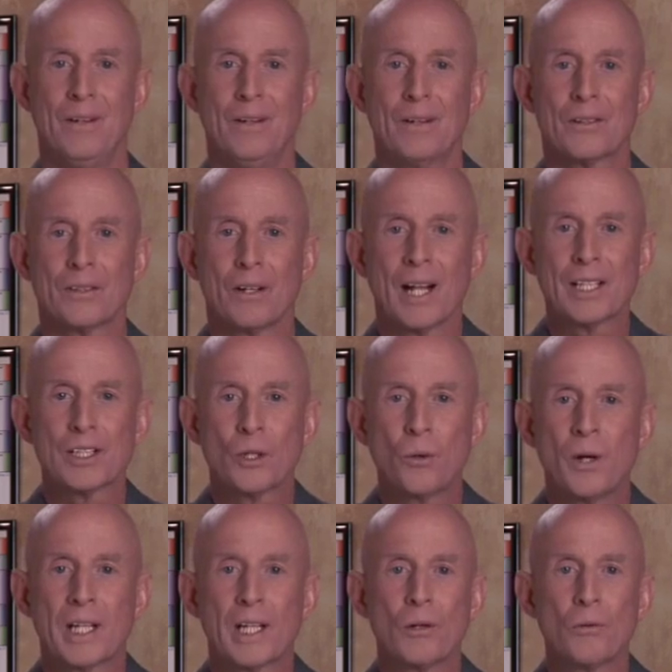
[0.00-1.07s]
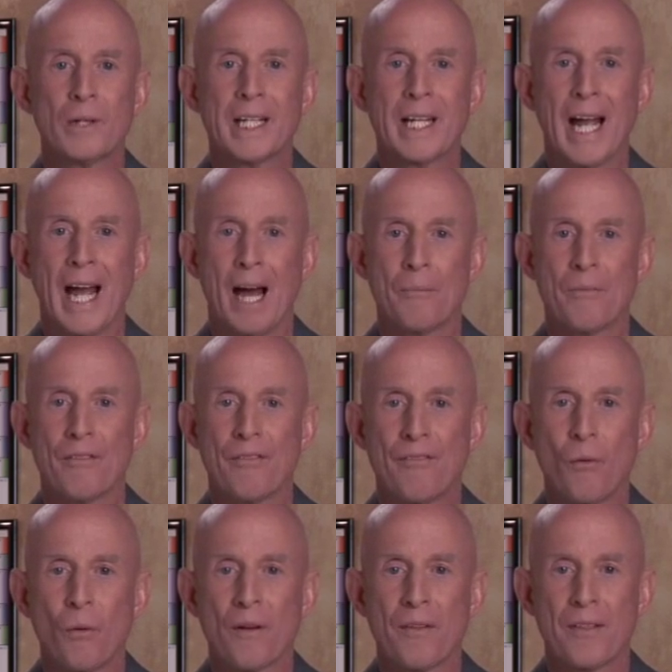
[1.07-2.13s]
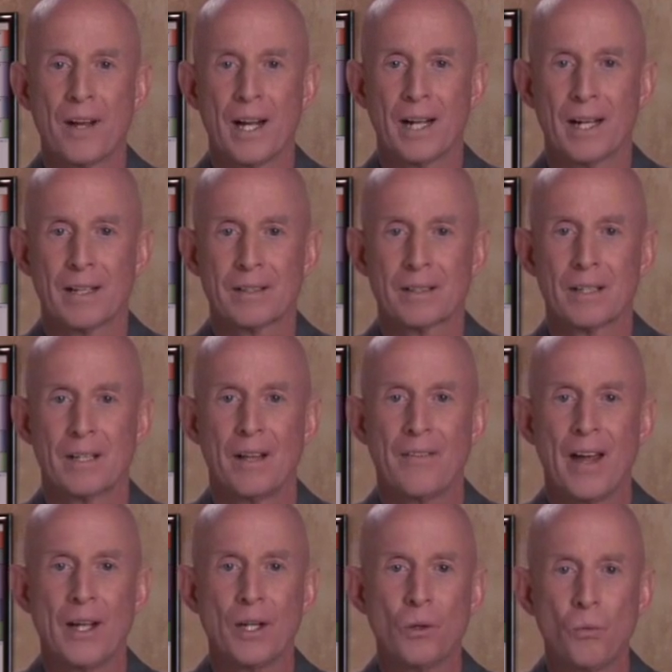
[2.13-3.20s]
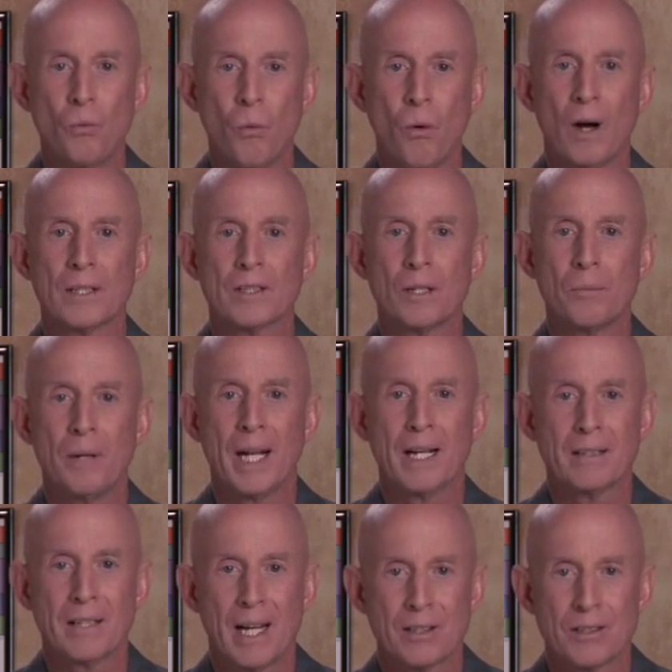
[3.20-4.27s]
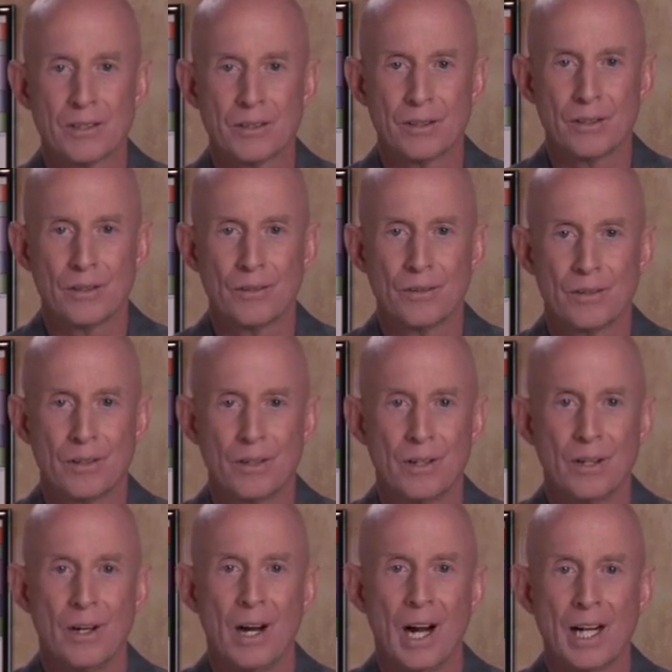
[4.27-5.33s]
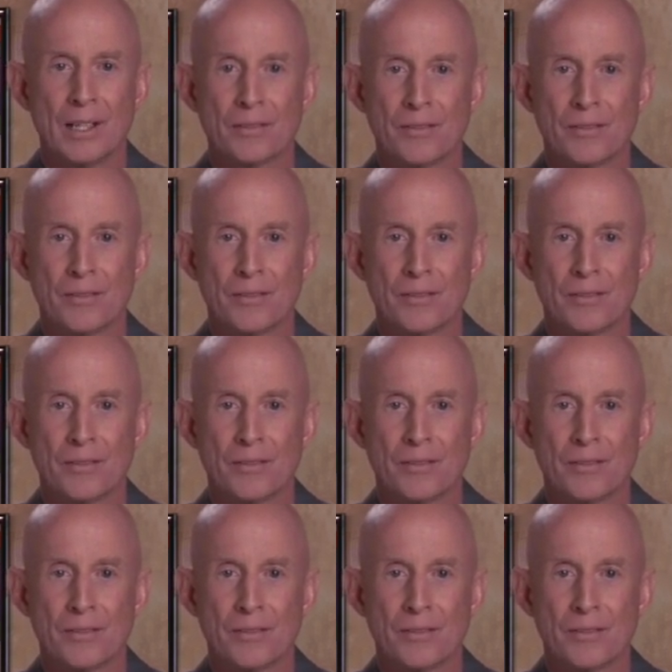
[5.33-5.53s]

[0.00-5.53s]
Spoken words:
So let's quickly recap the 4 things that you want to pay attention to on your